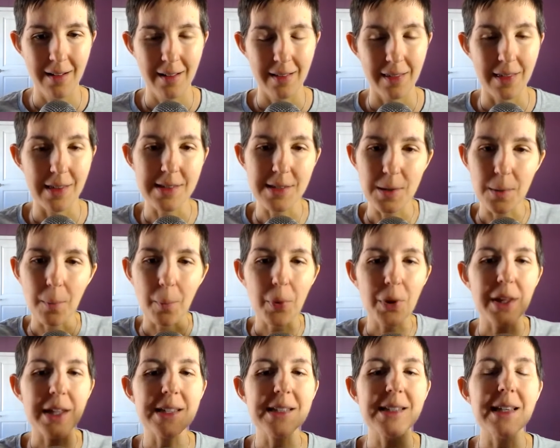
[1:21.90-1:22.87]
the
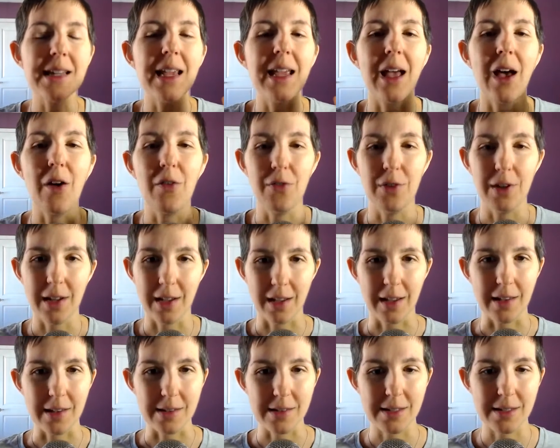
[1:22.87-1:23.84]
simplicity of it
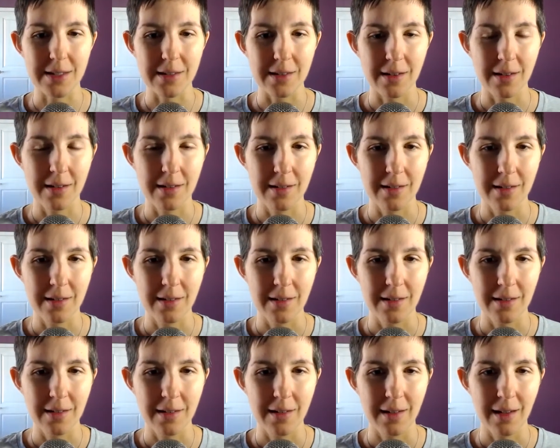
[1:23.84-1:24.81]
is,
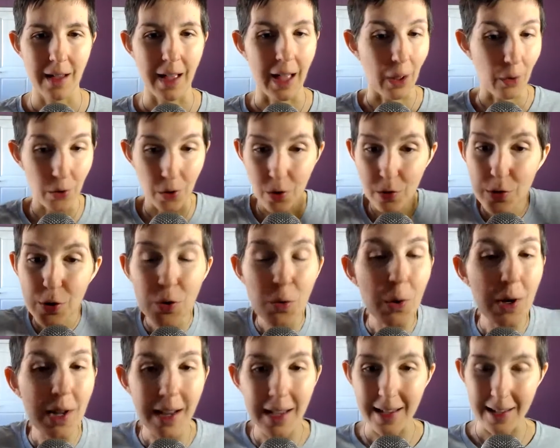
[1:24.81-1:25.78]
how you do
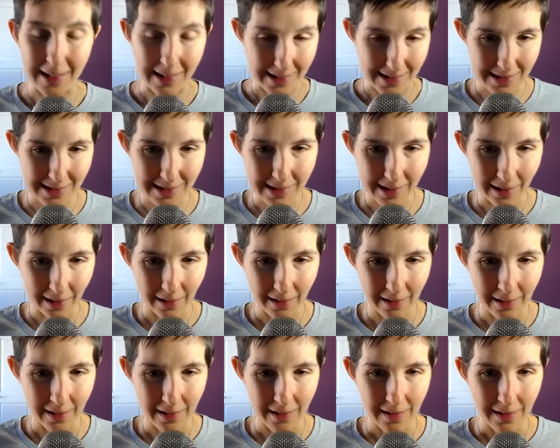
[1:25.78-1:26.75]
it is,
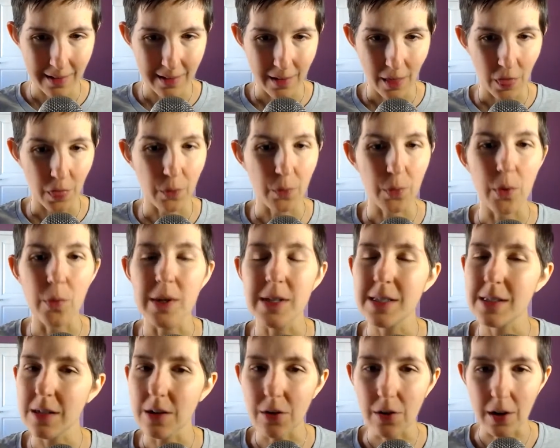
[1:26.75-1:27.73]
through a
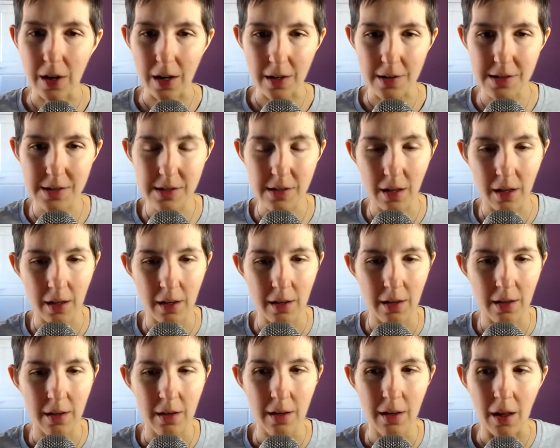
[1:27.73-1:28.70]
series
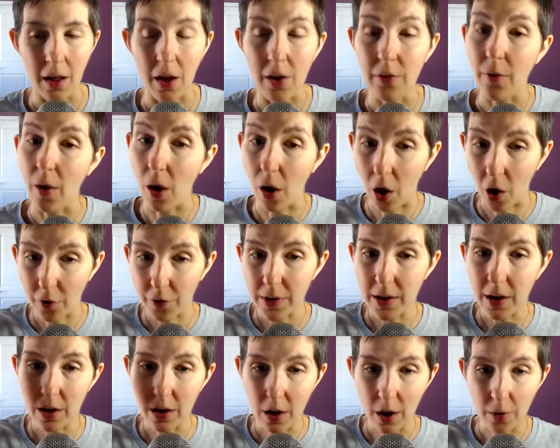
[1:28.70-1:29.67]
of often
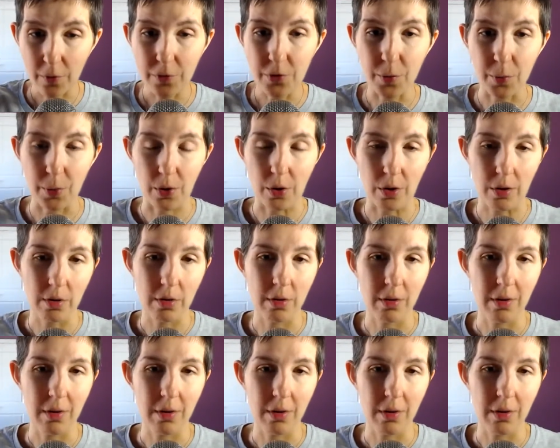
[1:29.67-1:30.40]
uncomfortable